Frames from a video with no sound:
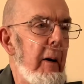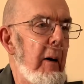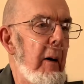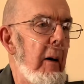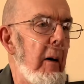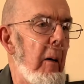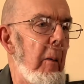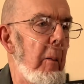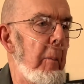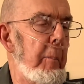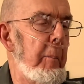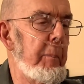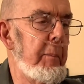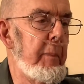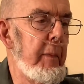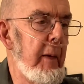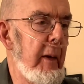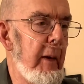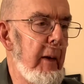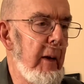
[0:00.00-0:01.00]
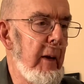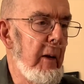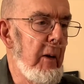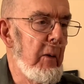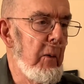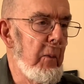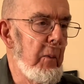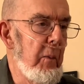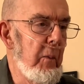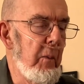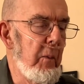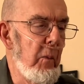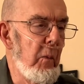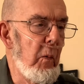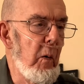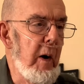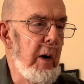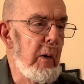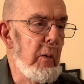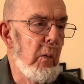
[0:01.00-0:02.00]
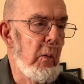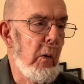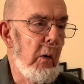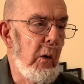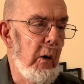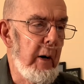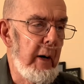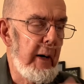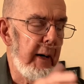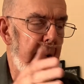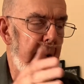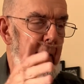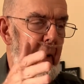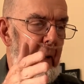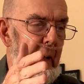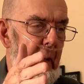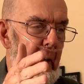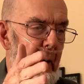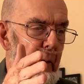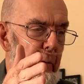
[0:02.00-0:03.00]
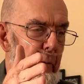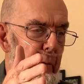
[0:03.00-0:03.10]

um, we weren't in the